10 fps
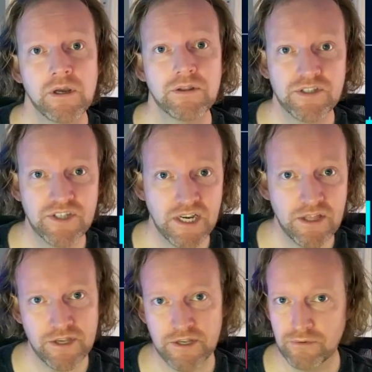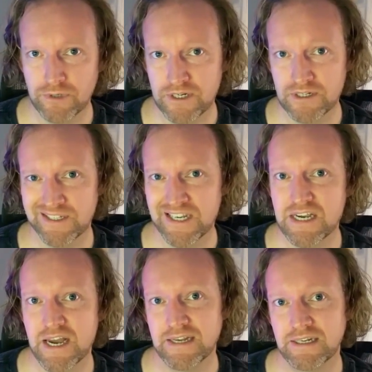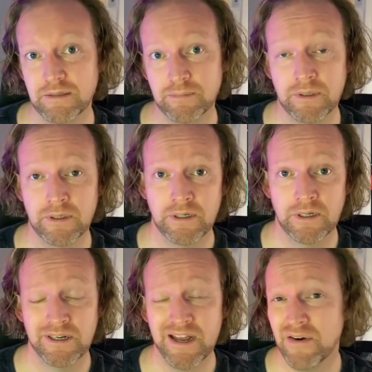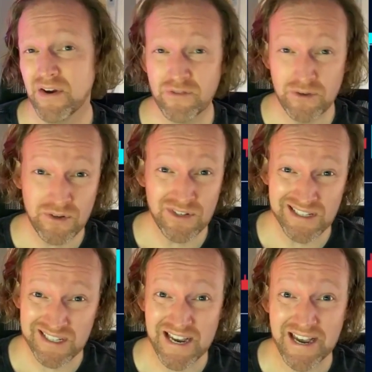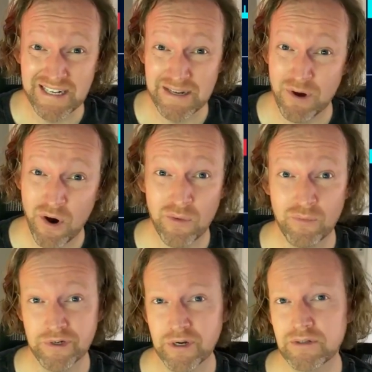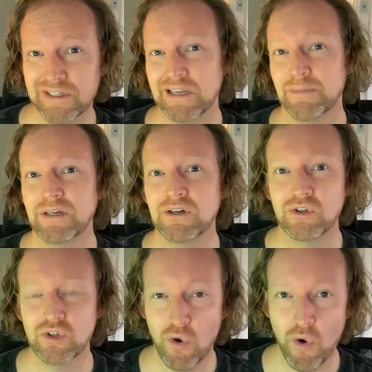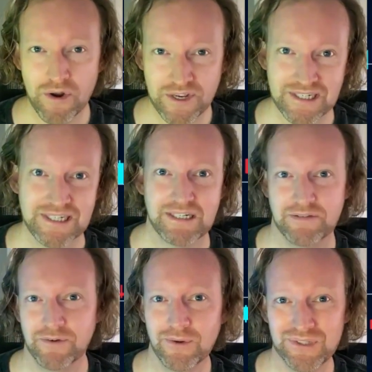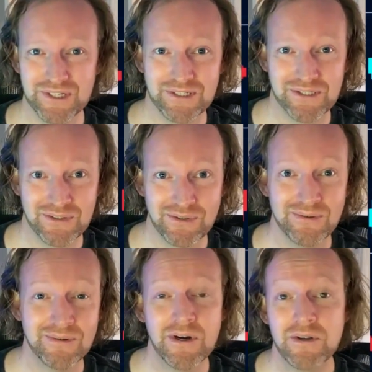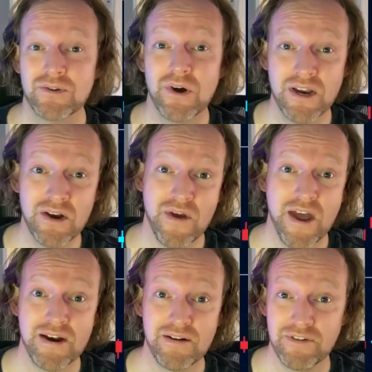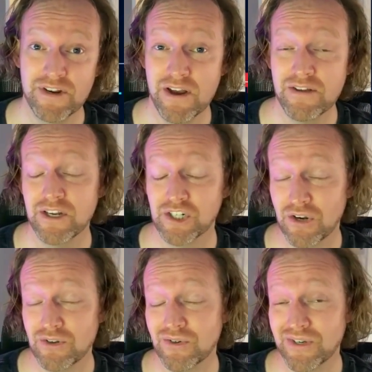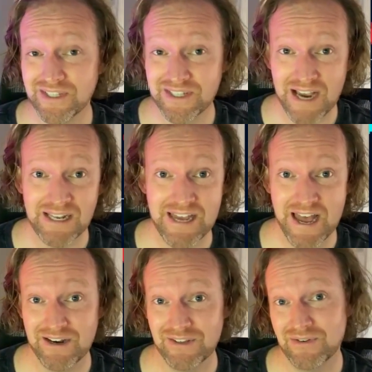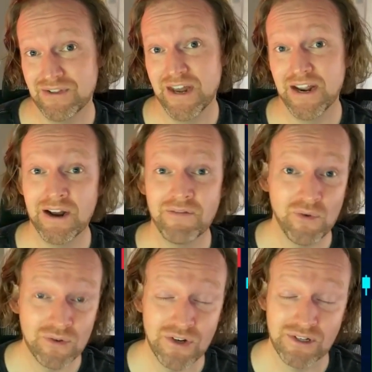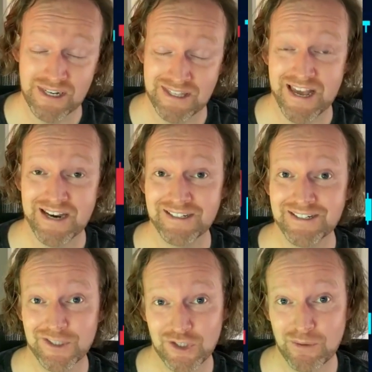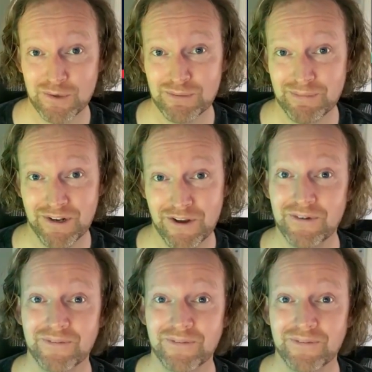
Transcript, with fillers: The second thing you'll need is T A Lib. Now, if you're using T A Lib on Windows, it can be notoriously difficult to install. So I created a video that shows you exactly how to do that, and I've also linked that in the description below.